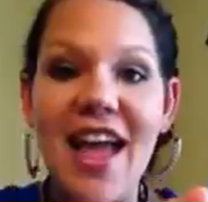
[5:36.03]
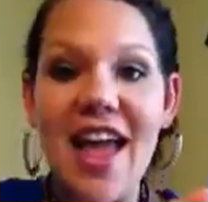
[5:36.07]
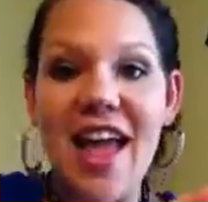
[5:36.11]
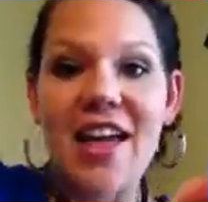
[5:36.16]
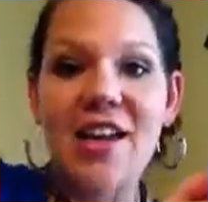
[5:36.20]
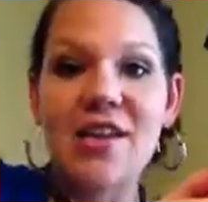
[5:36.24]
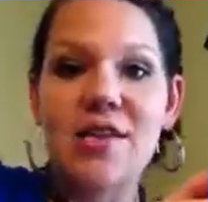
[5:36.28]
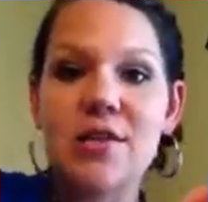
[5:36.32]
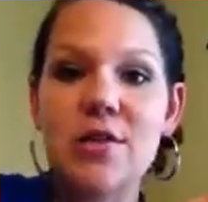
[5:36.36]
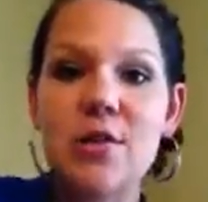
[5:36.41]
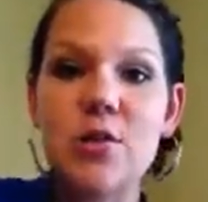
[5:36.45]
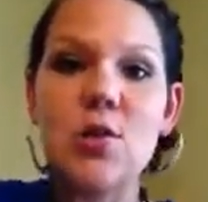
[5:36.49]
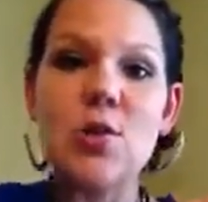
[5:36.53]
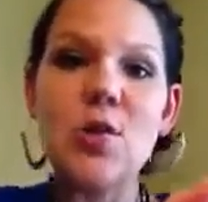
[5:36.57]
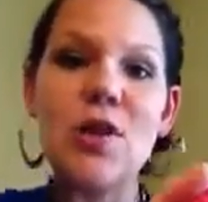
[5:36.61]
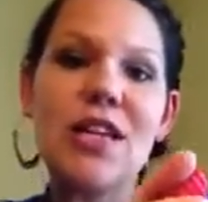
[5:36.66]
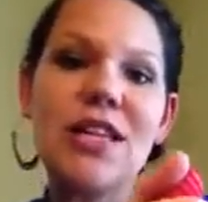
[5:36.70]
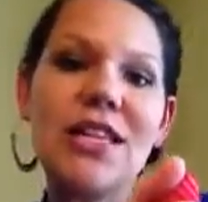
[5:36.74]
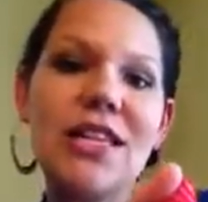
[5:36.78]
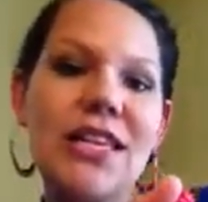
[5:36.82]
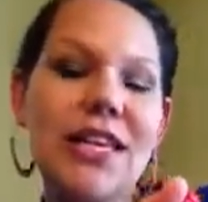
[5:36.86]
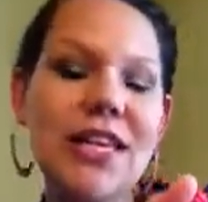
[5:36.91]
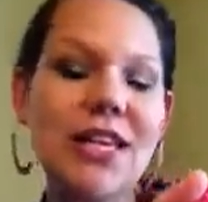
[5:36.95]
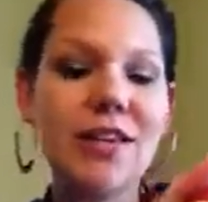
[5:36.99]
and do
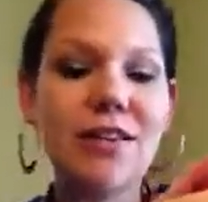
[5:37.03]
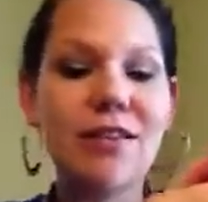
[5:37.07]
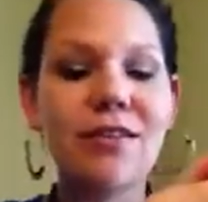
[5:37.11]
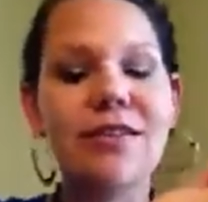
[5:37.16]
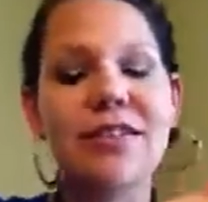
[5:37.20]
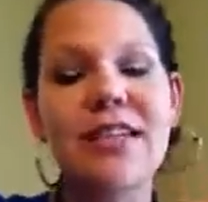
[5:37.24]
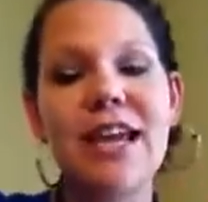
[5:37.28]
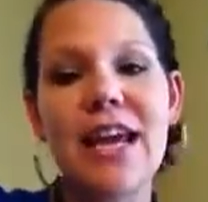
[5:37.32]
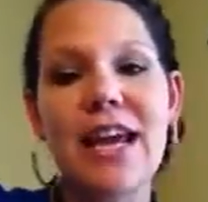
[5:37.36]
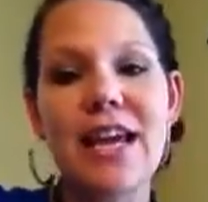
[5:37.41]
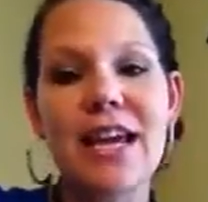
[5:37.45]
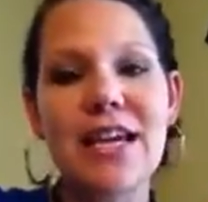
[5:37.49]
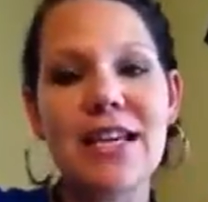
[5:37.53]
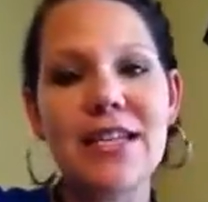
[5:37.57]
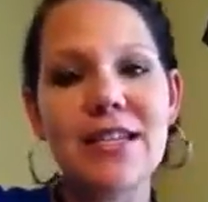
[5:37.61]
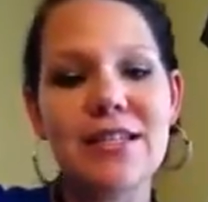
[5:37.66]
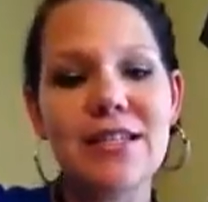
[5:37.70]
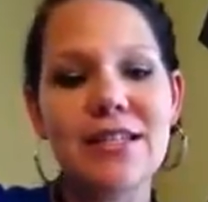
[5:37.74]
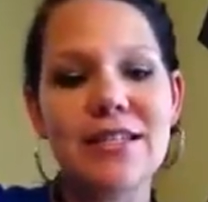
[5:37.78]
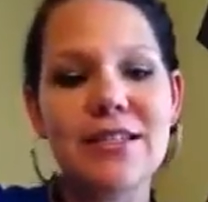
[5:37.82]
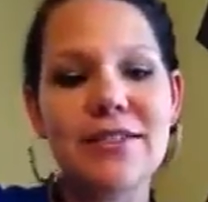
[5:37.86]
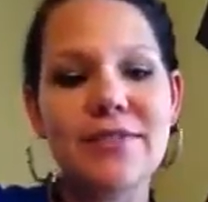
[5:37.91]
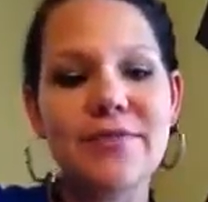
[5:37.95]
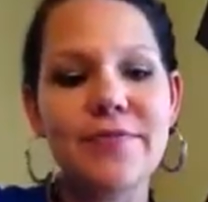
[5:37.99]
a little
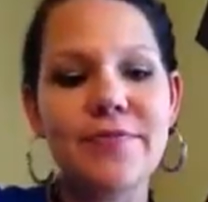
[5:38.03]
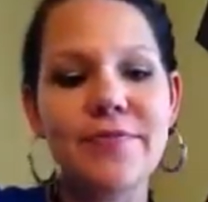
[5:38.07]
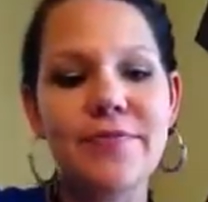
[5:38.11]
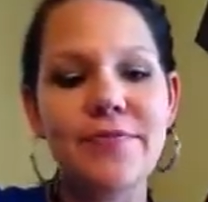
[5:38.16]
dance.